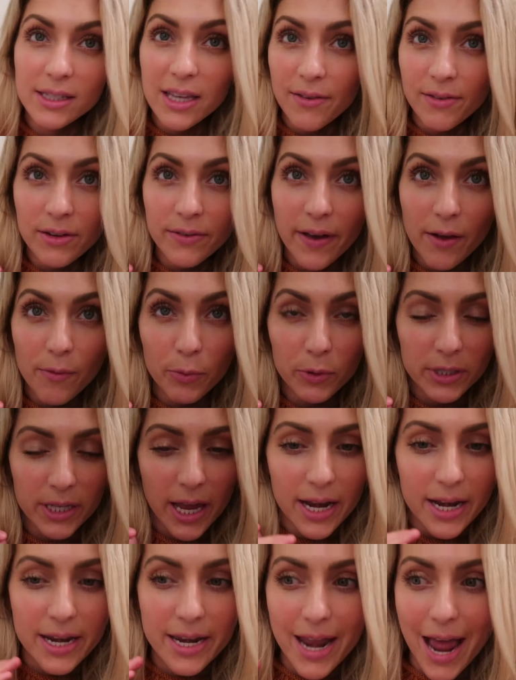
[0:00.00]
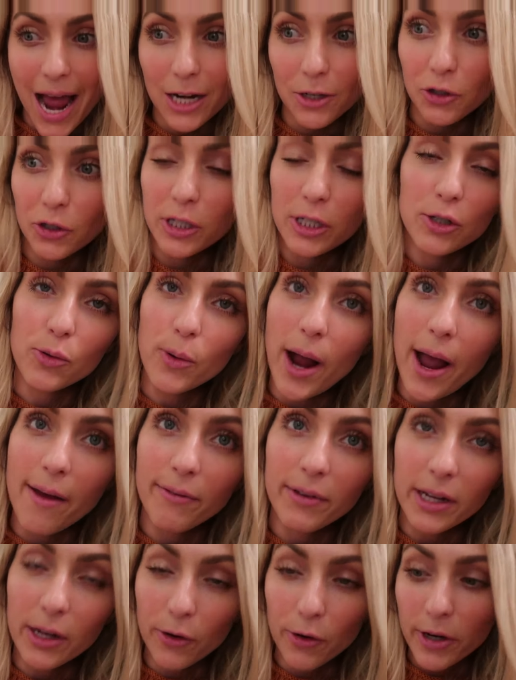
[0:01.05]
75% naturally
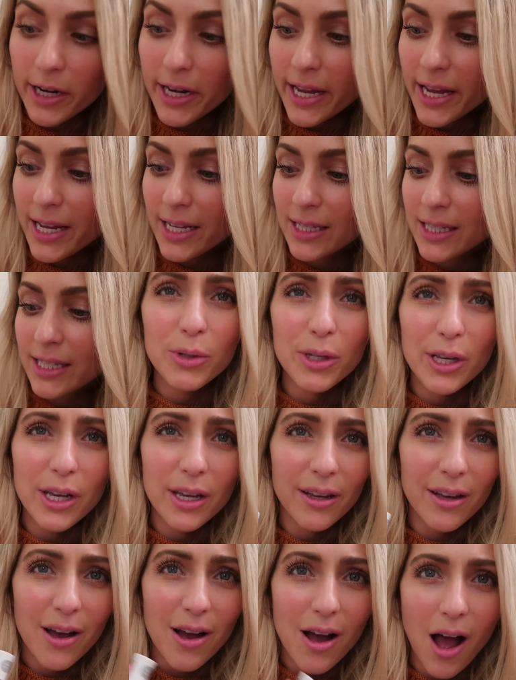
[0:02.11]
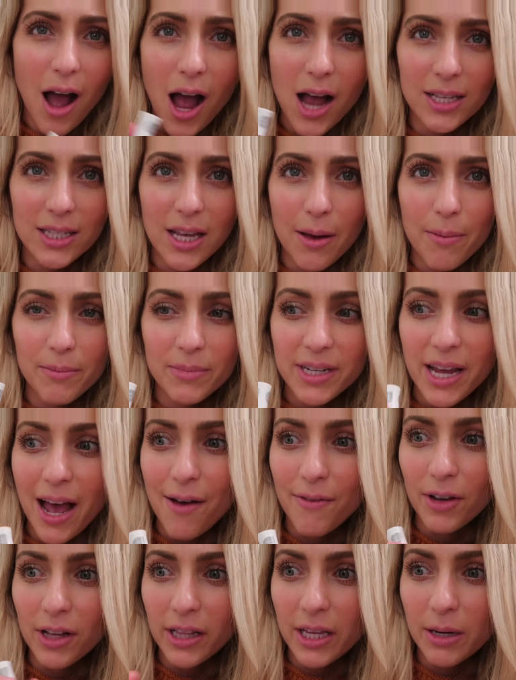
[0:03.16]
derived ingredients. Really awesome to
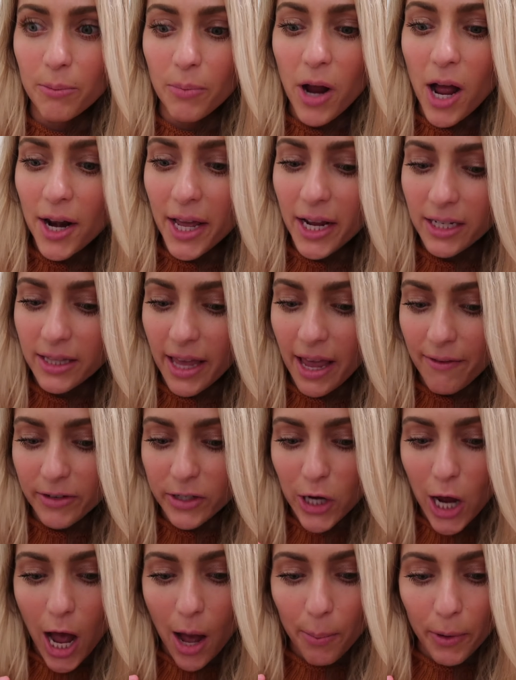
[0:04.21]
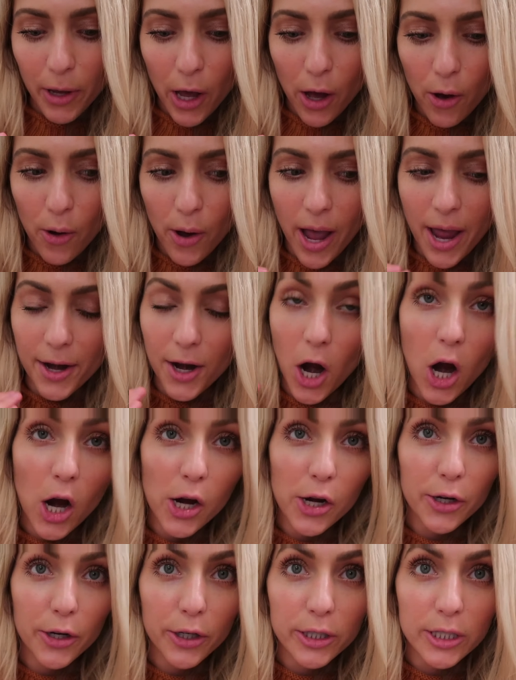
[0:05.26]
have a clean product. They have a top coat and a
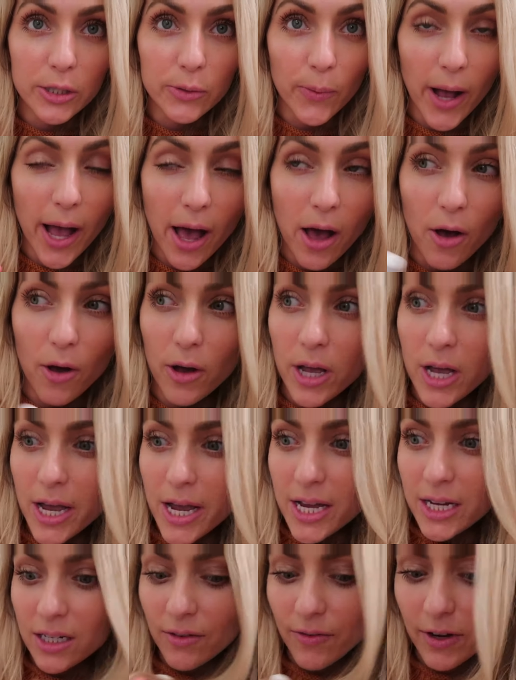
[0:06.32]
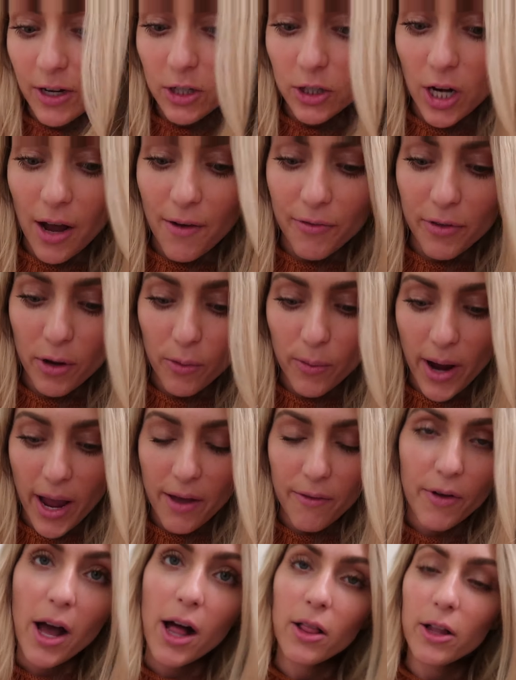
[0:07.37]
hardener as well to finish off the array
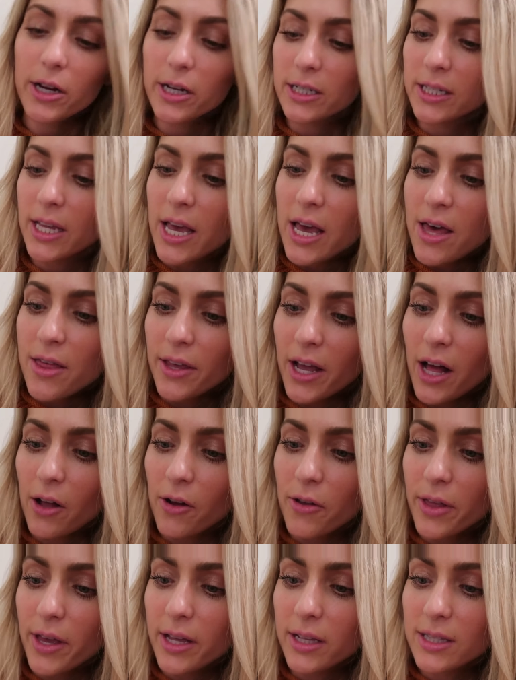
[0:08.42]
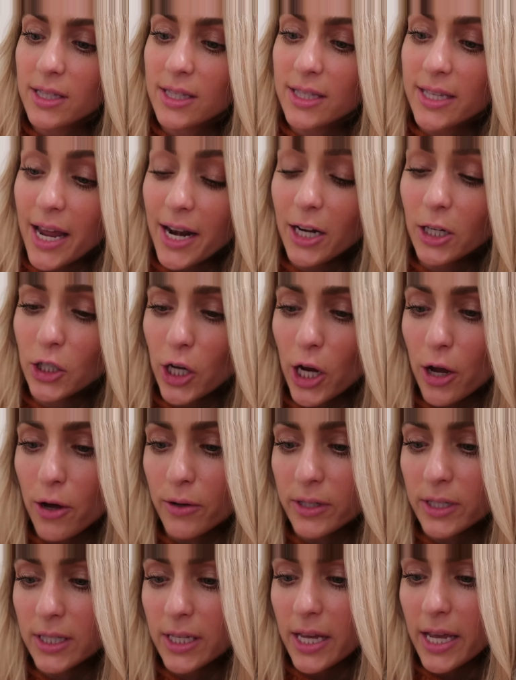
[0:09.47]
of colors. The color that Senna
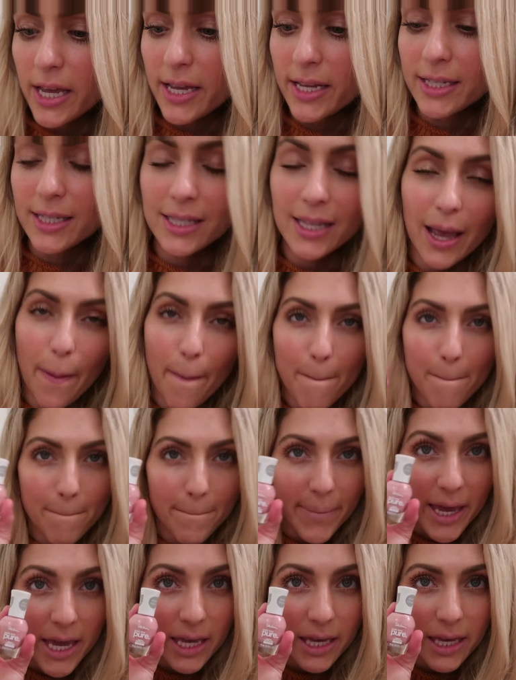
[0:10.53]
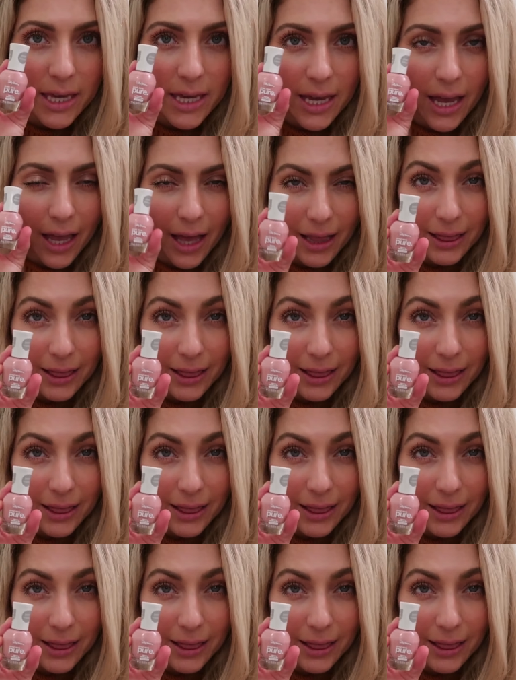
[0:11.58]
chose is Pinky